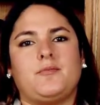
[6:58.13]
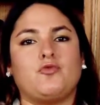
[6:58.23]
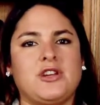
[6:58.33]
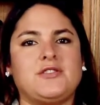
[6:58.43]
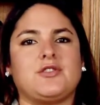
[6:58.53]

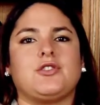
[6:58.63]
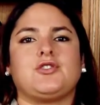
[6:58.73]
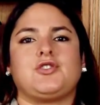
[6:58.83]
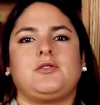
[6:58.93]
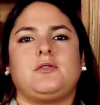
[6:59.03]

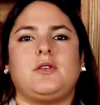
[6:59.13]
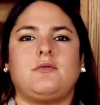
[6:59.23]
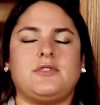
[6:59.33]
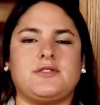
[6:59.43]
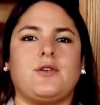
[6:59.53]
research
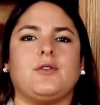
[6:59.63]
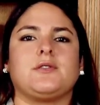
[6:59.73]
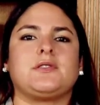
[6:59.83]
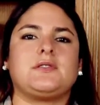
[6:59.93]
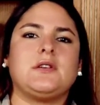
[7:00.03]

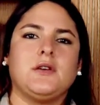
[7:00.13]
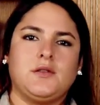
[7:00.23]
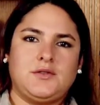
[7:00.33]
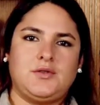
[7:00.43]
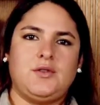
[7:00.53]
results
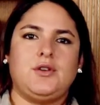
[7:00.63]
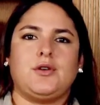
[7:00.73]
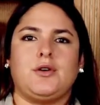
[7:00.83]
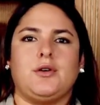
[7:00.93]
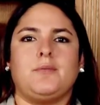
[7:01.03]
to
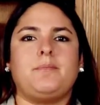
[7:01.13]
your